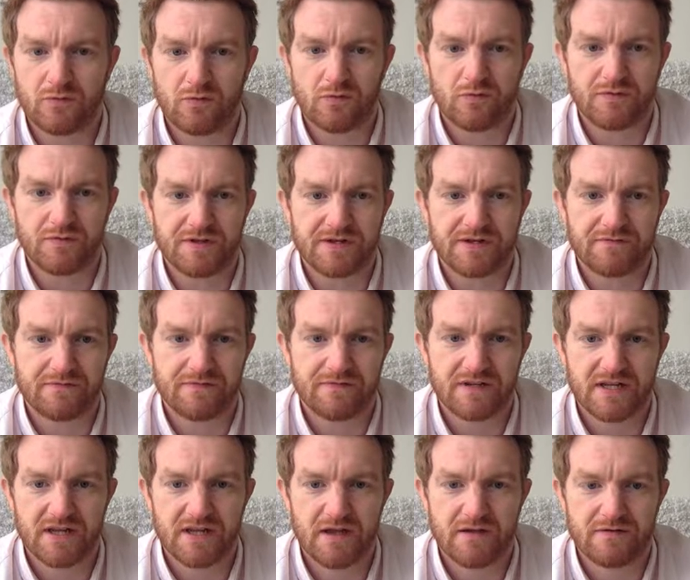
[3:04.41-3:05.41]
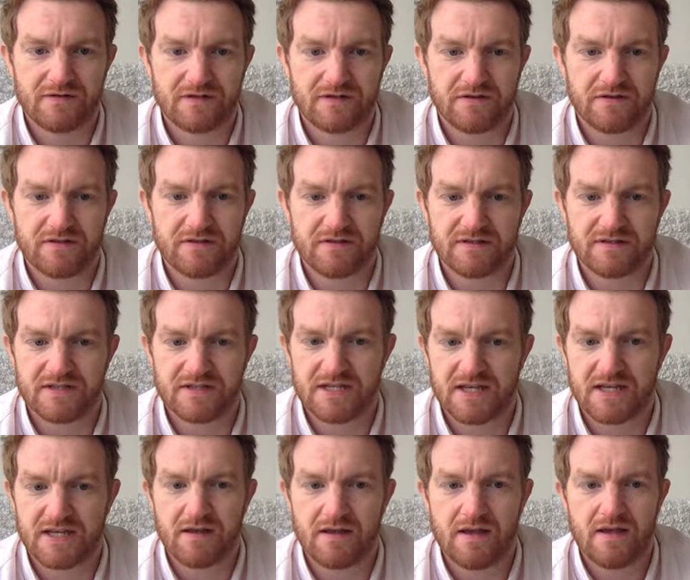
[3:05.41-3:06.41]
all the different videos, so you can
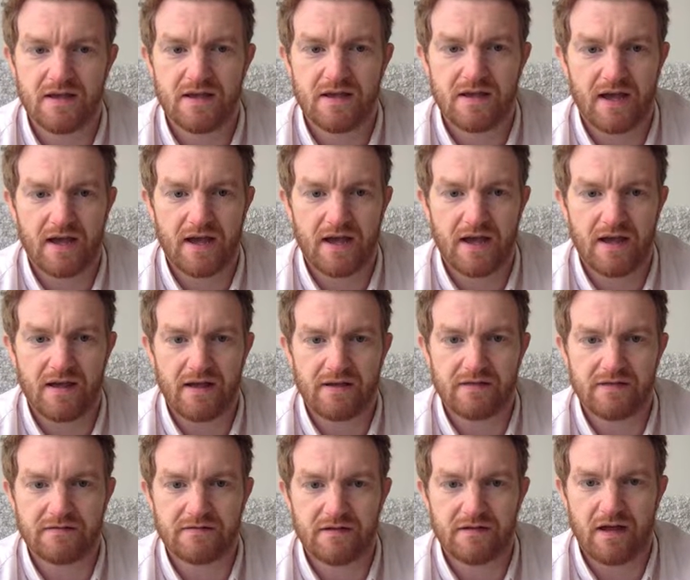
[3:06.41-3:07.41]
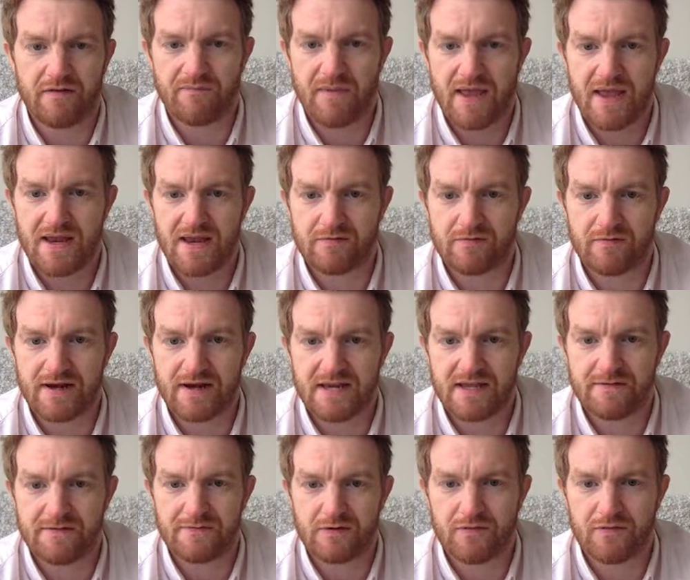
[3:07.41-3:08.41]
see I've made
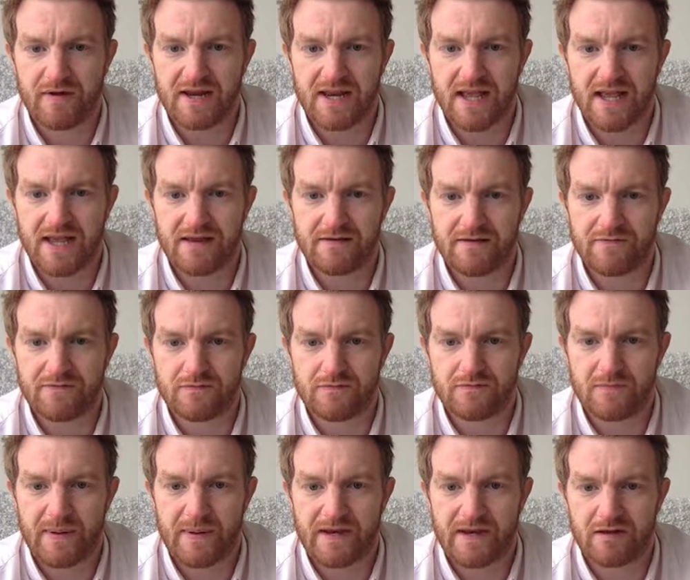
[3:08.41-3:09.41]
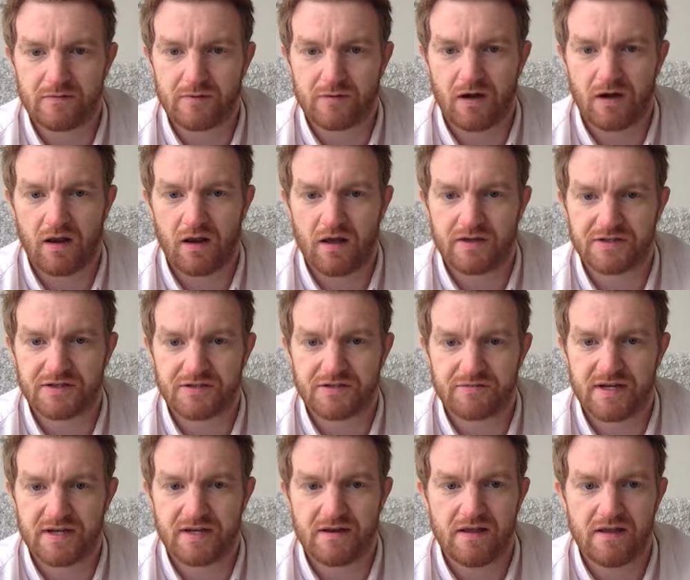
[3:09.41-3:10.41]
already for grade 8, depending on what class
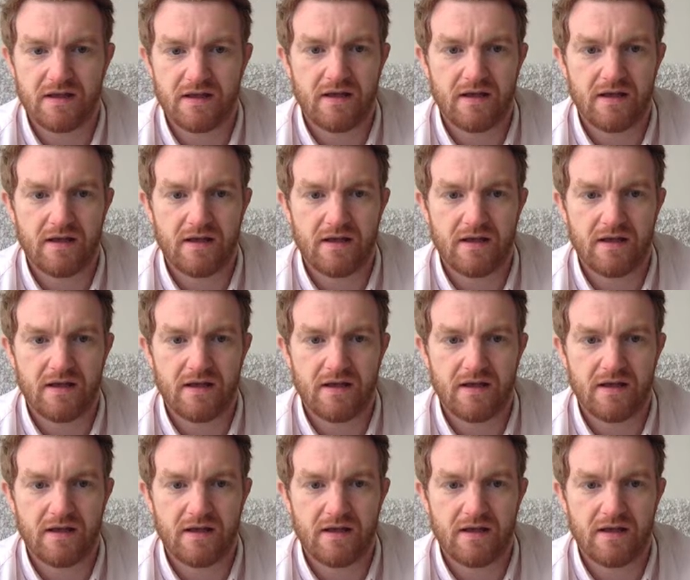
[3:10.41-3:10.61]
you're in.